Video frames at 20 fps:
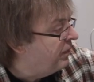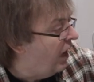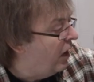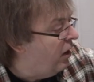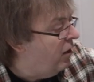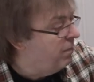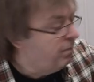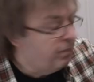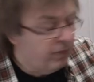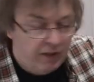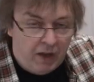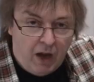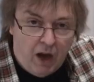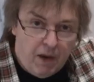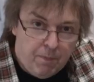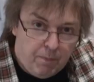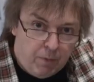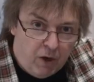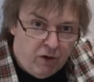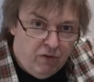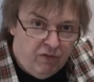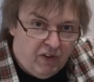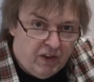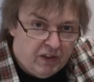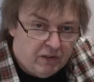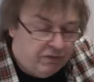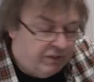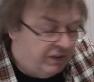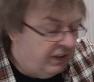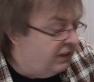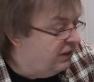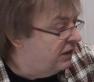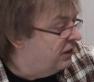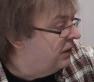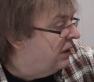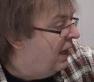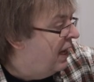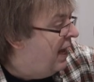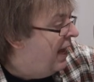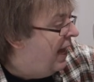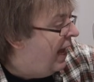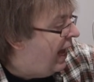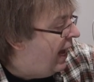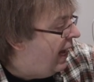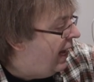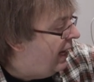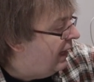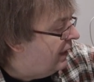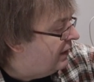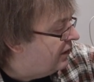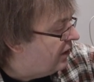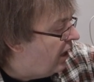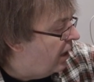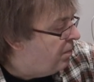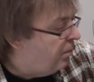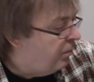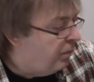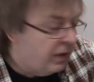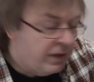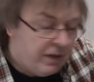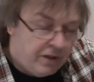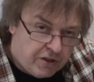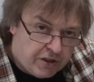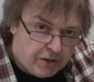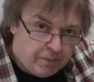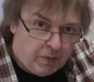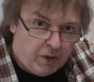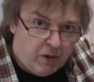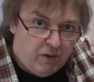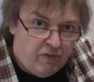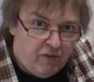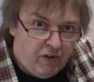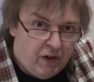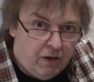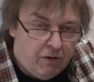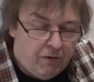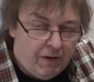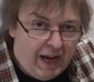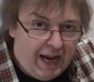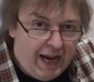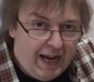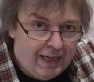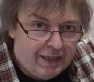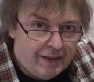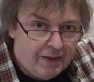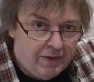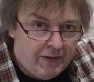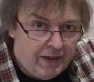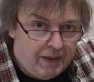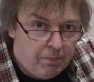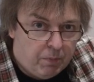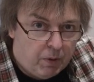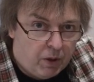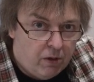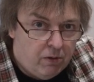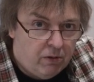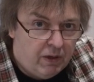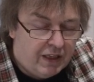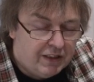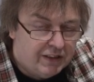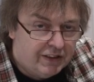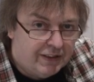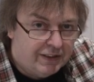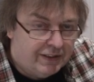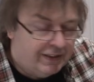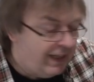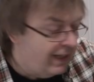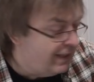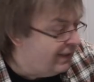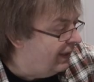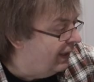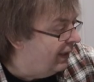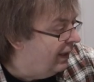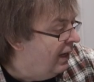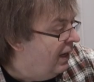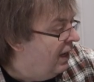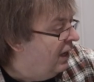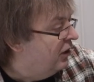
I profiled this and I produced the profile at the Pro Luster setting.